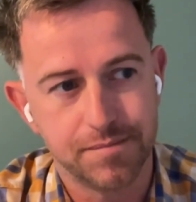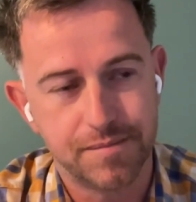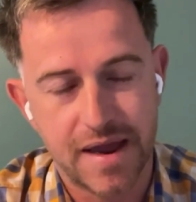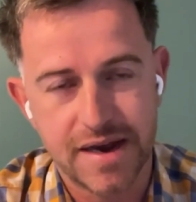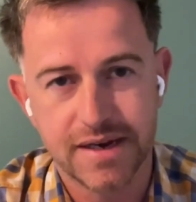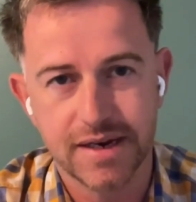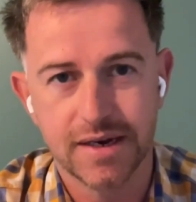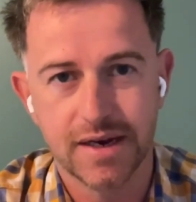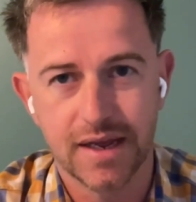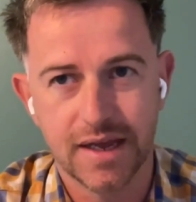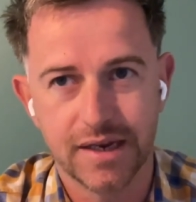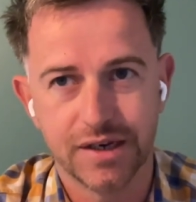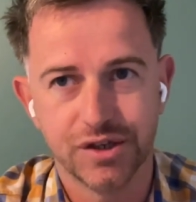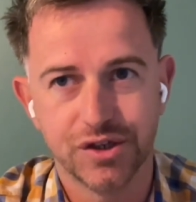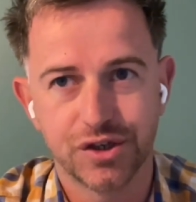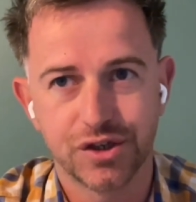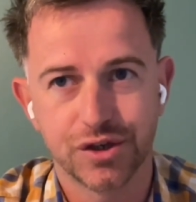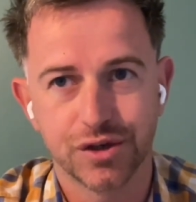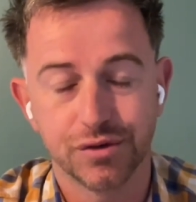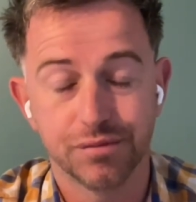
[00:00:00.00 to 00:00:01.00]
embedded
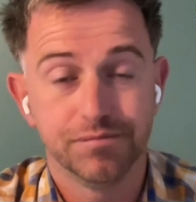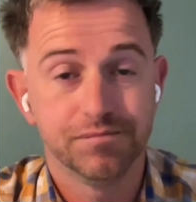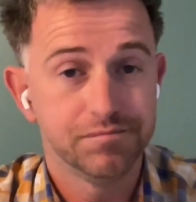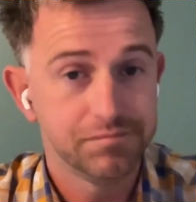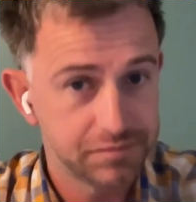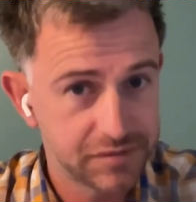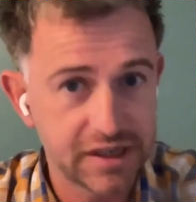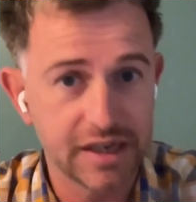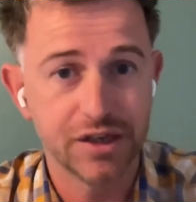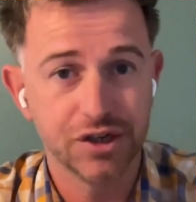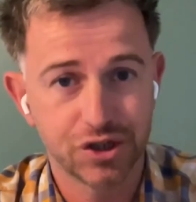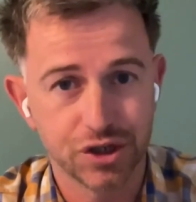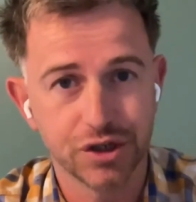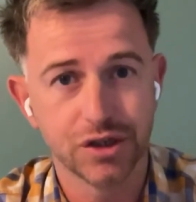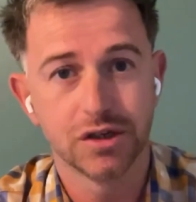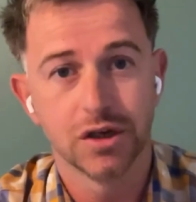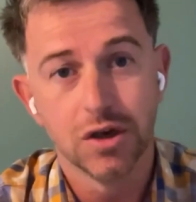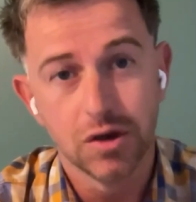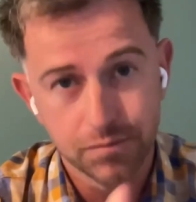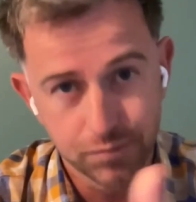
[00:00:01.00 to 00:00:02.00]
into
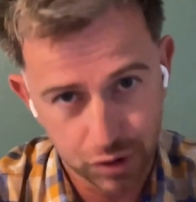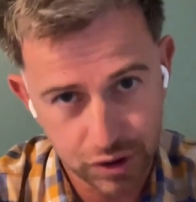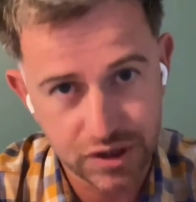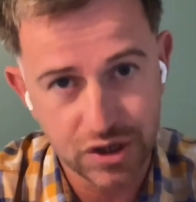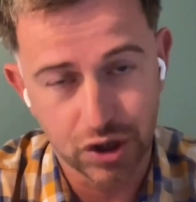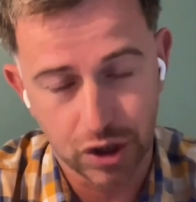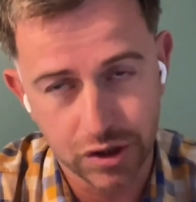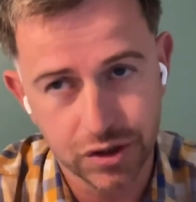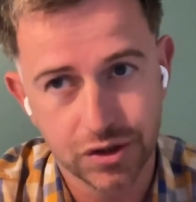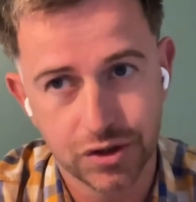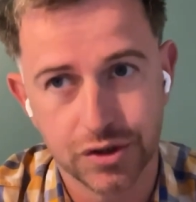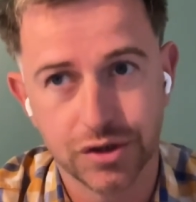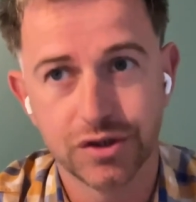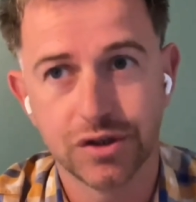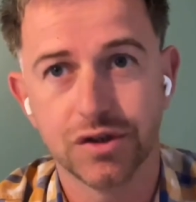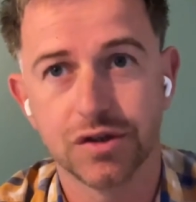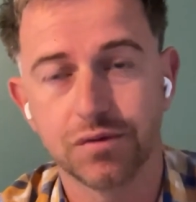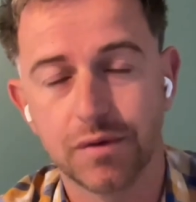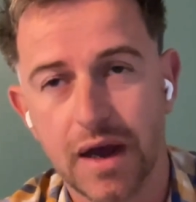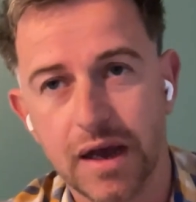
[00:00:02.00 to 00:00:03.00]
teachers, but
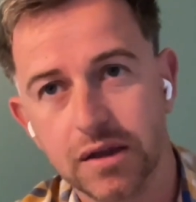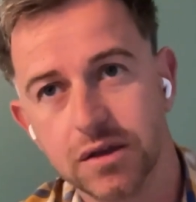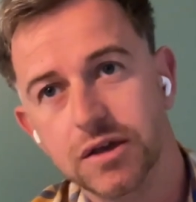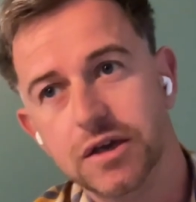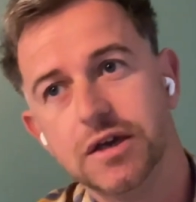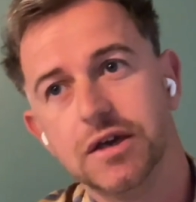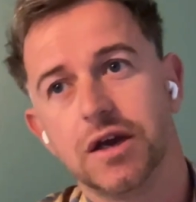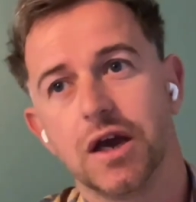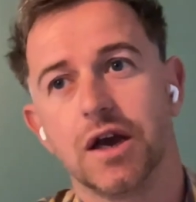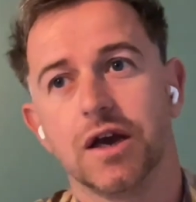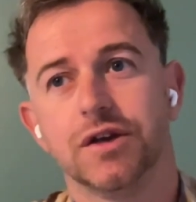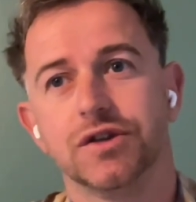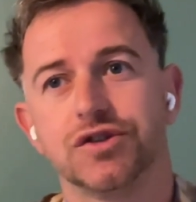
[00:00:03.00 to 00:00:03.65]
doctors as well,